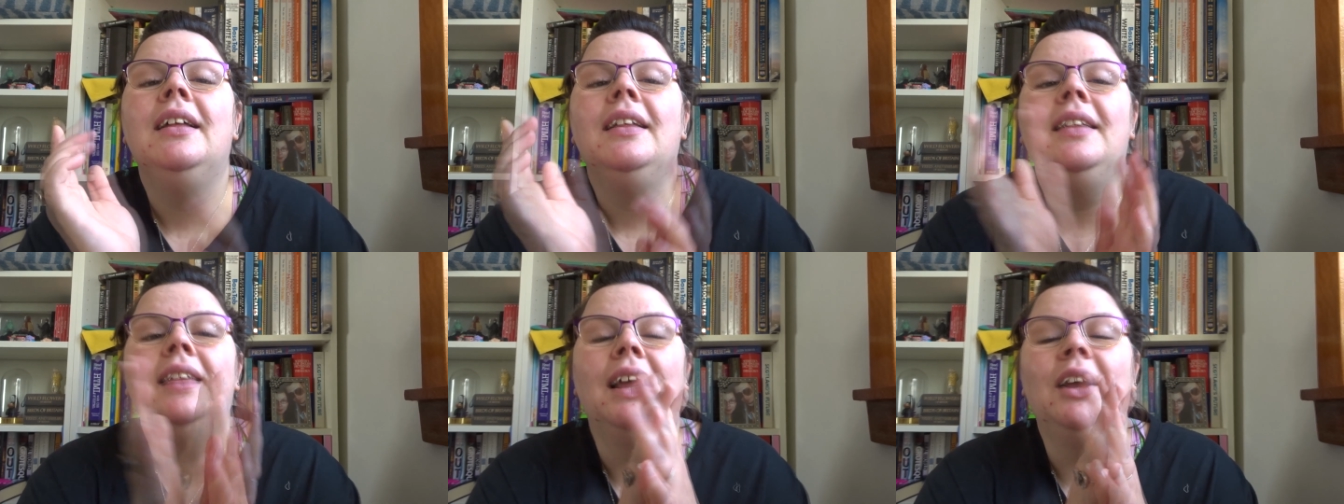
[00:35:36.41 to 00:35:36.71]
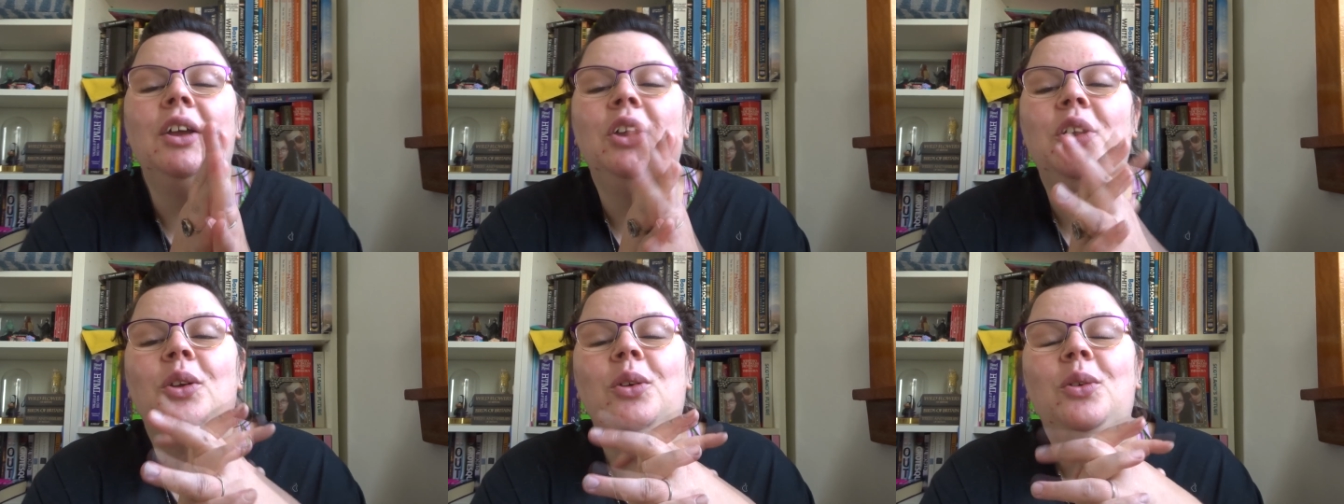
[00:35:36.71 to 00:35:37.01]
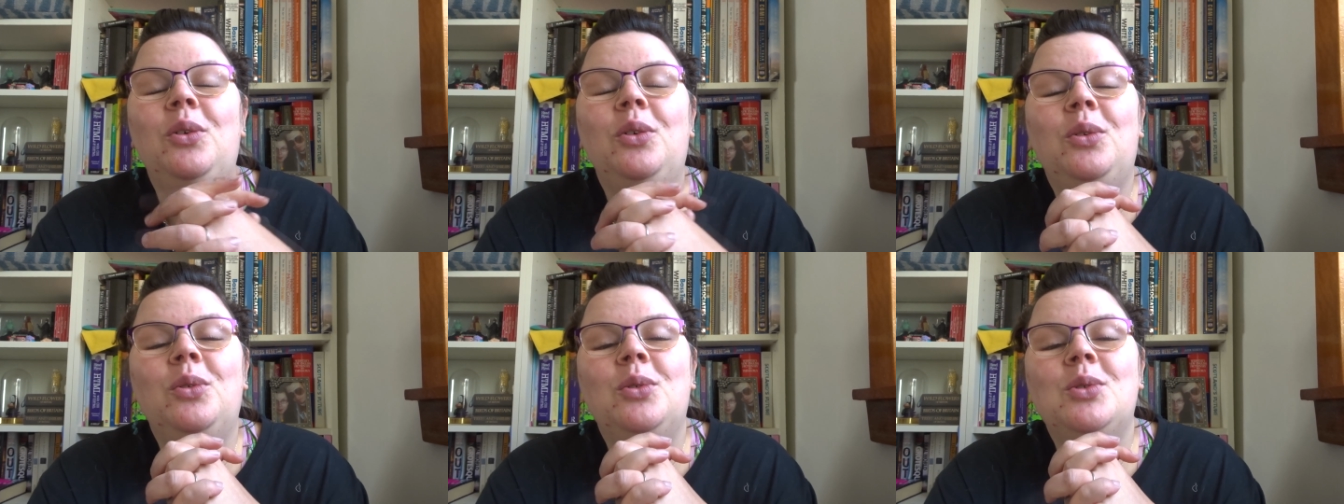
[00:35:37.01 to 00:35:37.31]
Thank
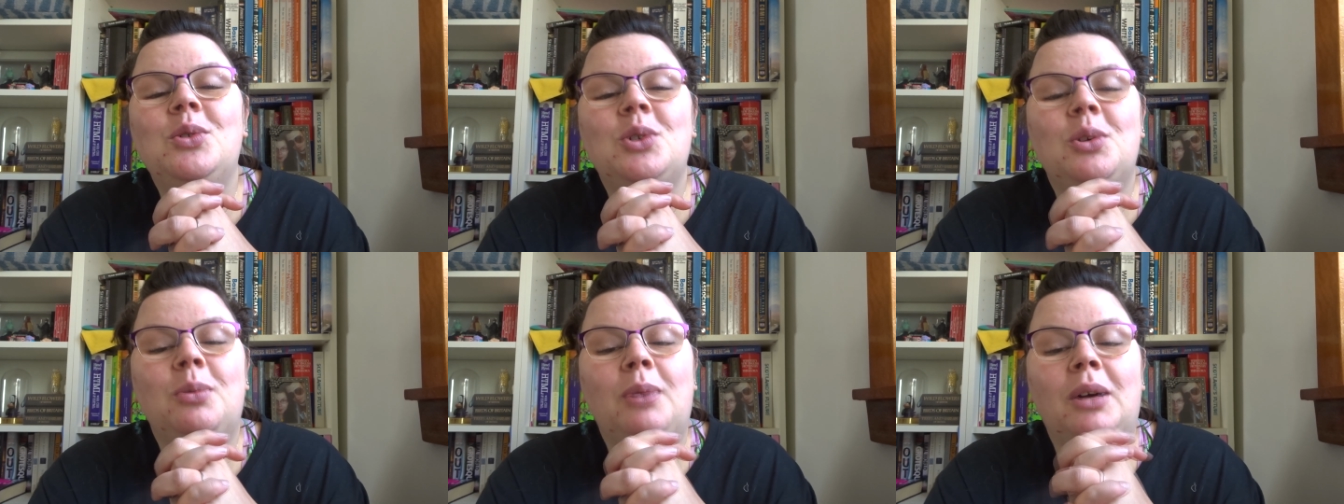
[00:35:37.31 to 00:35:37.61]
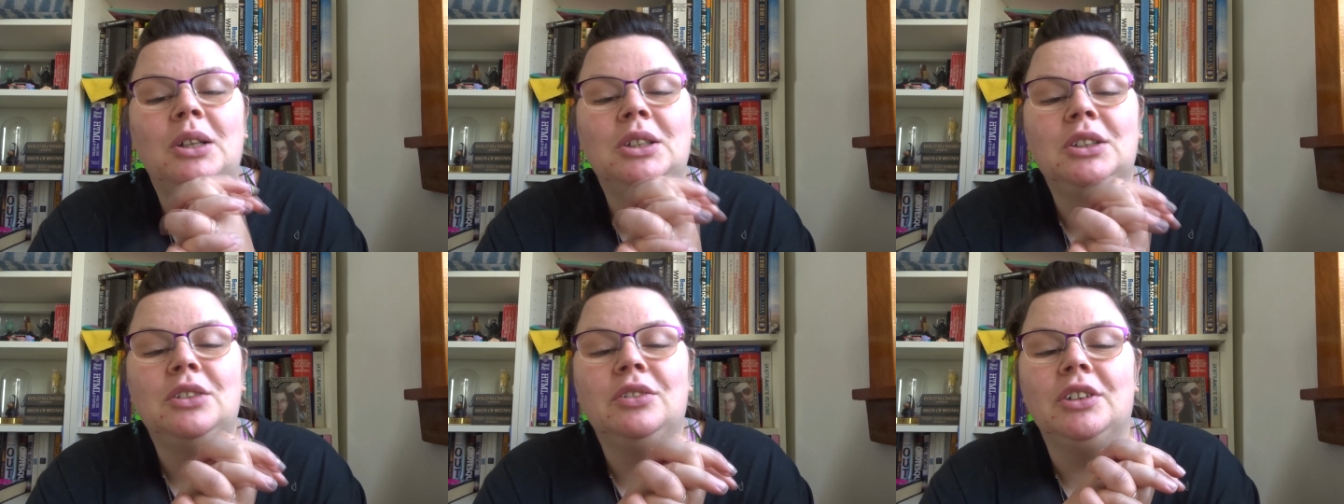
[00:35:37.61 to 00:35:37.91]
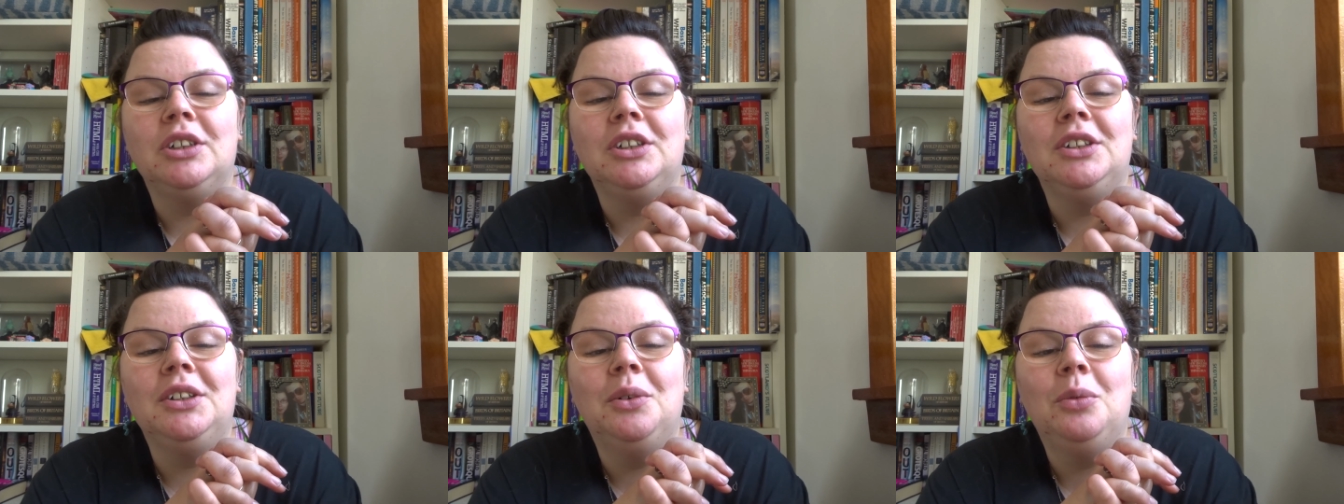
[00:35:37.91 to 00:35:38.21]
you so much
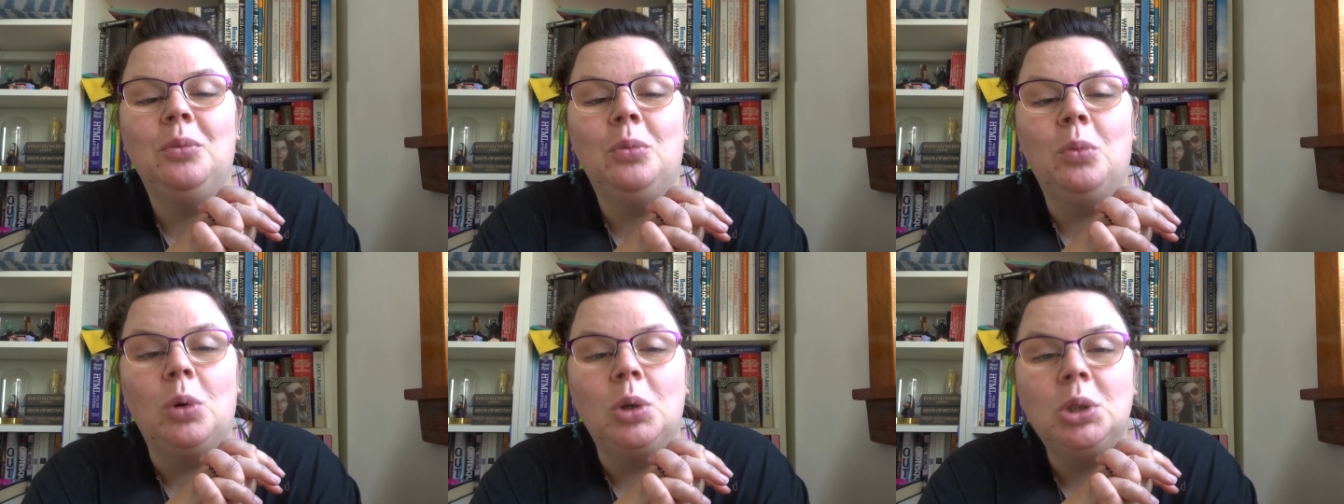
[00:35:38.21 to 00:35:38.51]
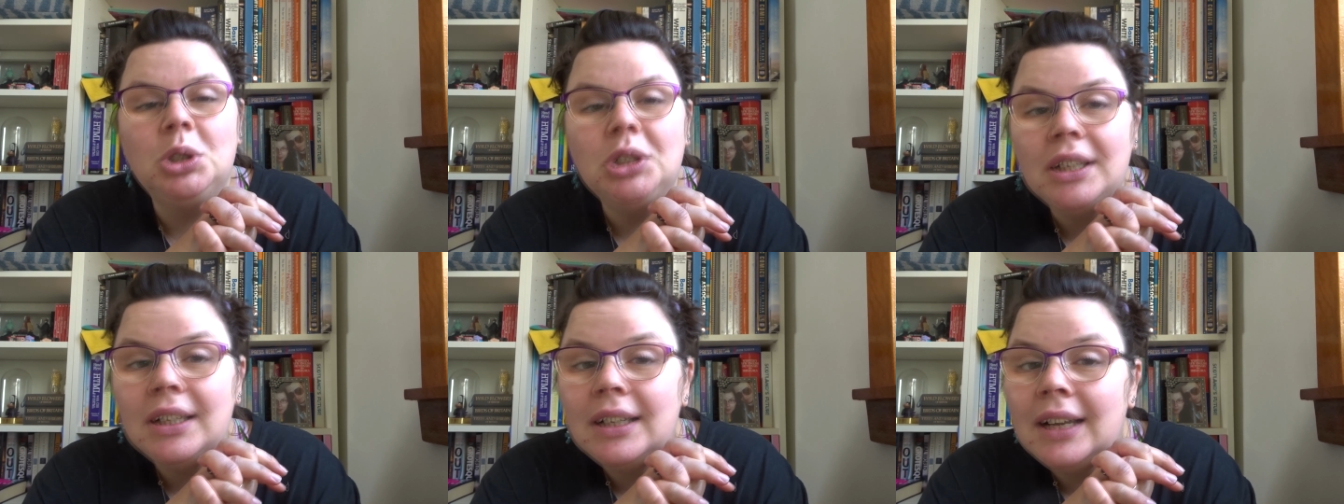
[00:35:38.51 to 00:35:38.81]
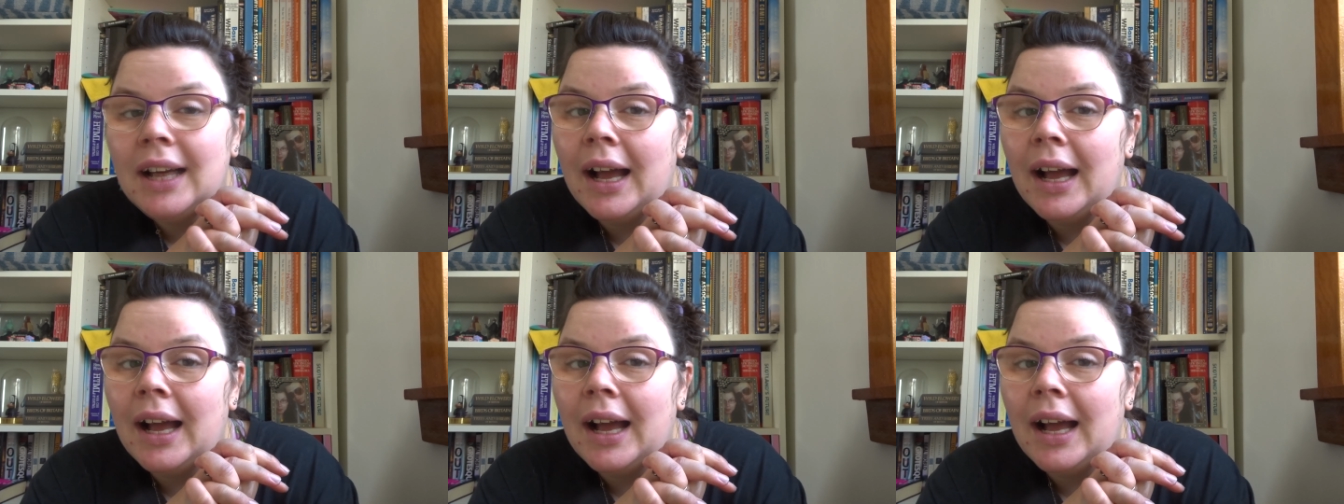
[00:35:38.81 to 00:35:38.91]
for watching.